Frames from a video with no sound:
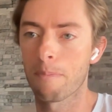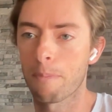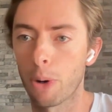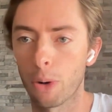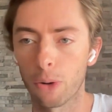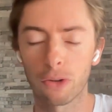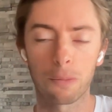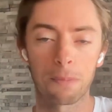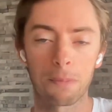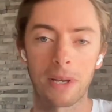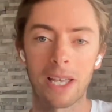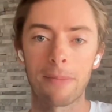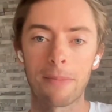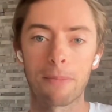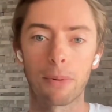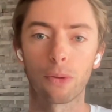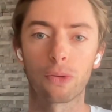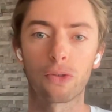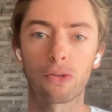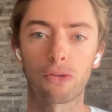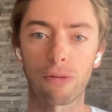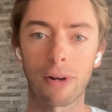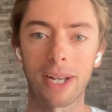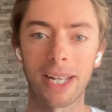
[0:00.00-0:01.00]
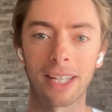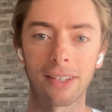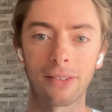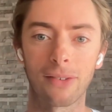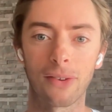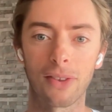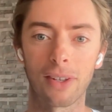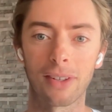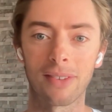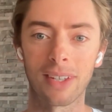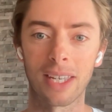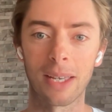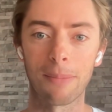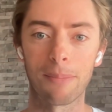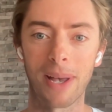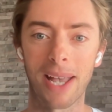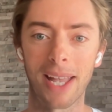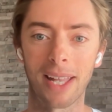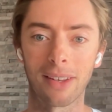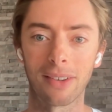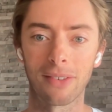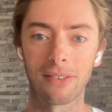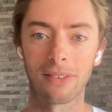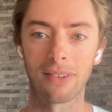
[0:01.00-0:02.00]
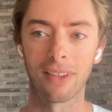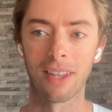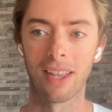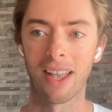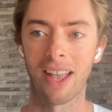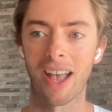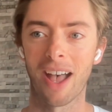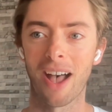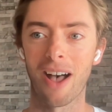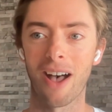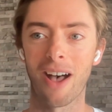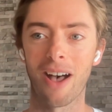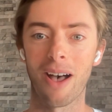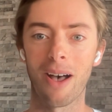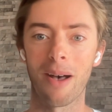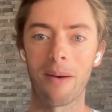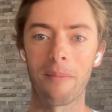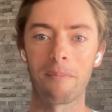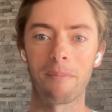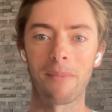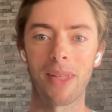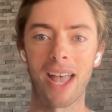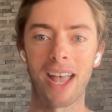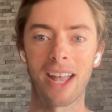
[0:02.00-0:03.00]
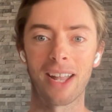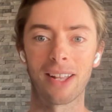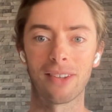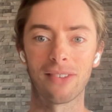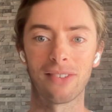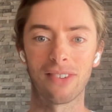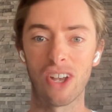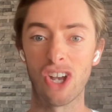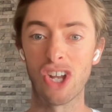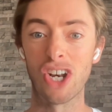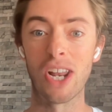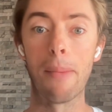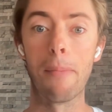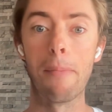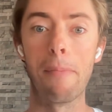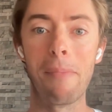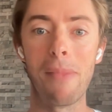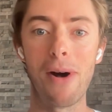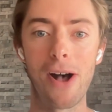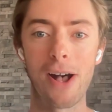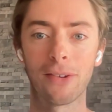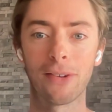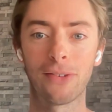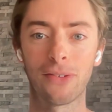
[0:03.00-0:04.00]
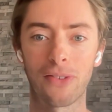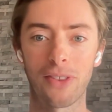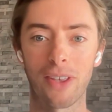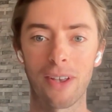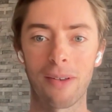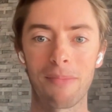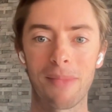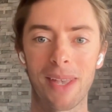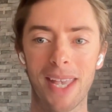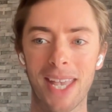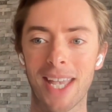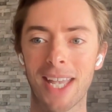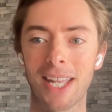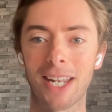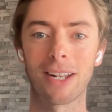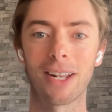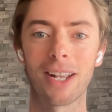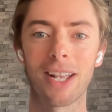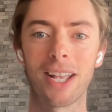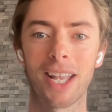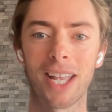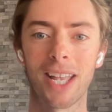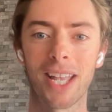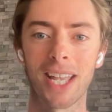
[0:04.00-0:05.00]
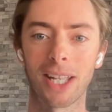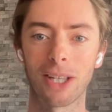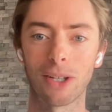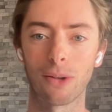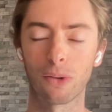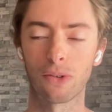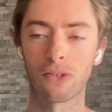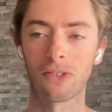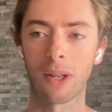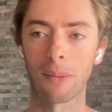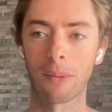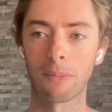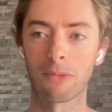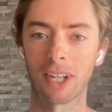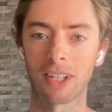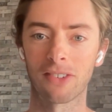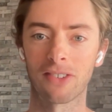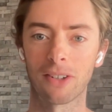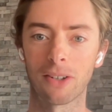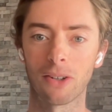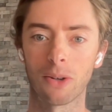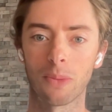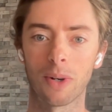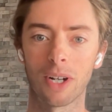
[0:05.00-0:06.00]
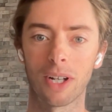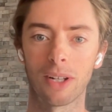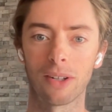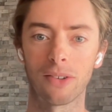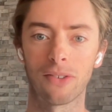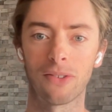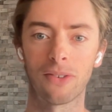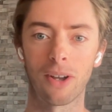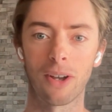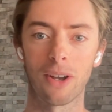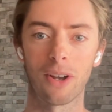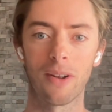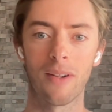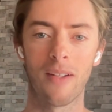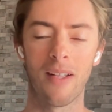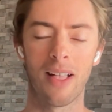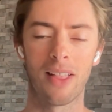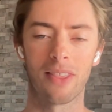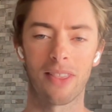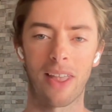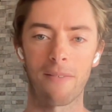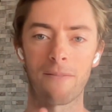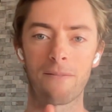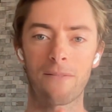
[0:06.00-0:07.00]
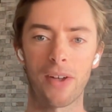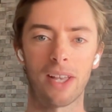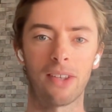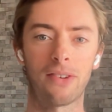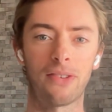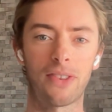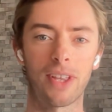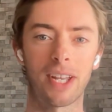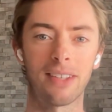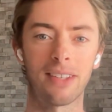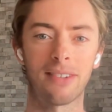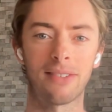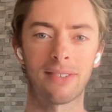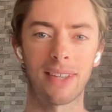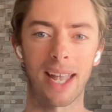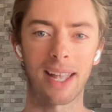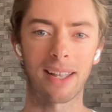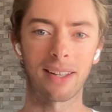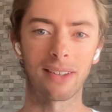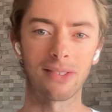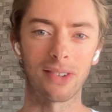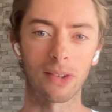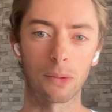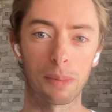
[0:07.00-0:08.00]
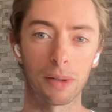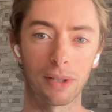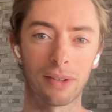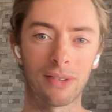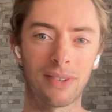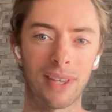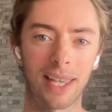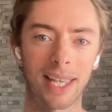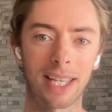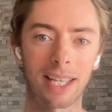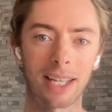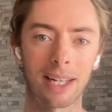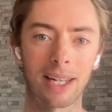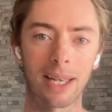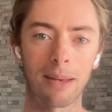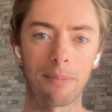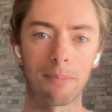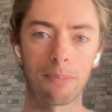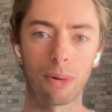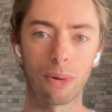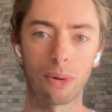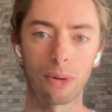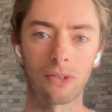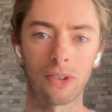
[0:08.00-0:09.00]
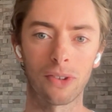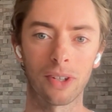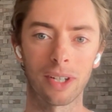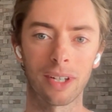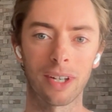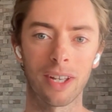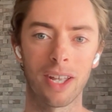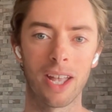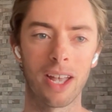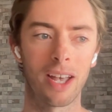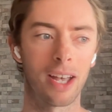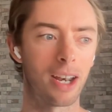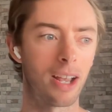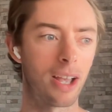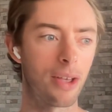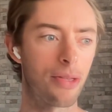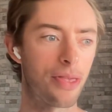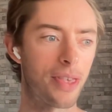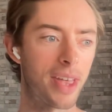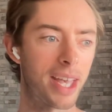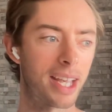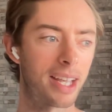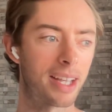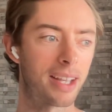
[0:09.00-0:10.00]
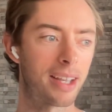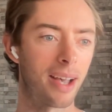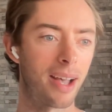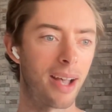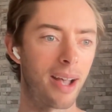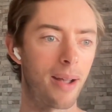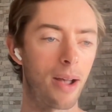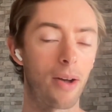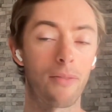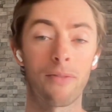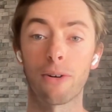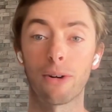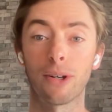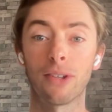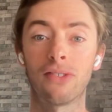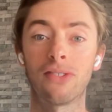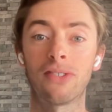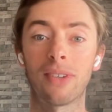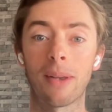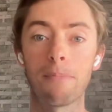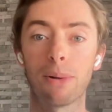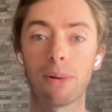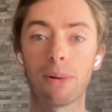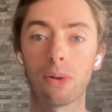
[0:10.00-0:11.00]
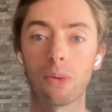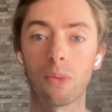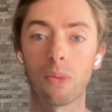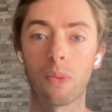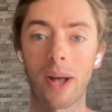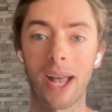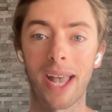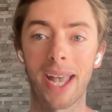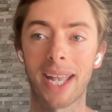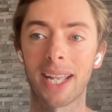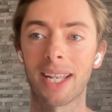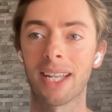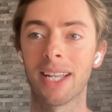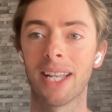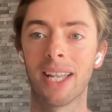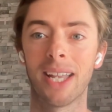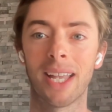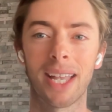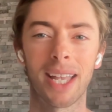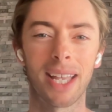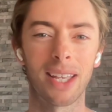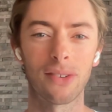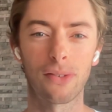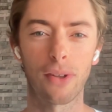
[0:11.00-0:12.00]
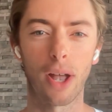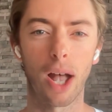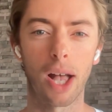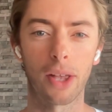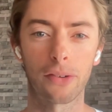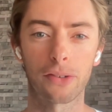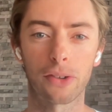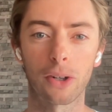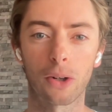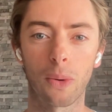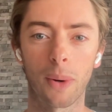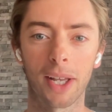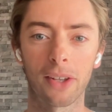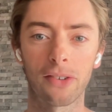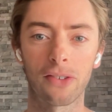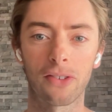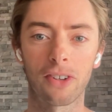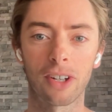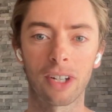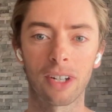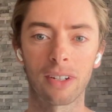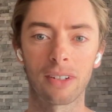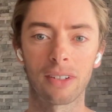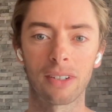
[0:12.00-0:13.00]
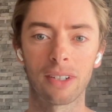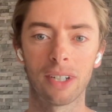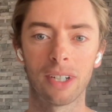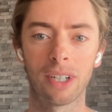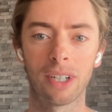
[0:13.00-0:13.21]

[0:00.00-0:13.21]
push people straight into the deep end um, and and immerse them in in your subject in your world. So that first thirty seconds is particularly important, and I think uh, a very simple way is to ask a question.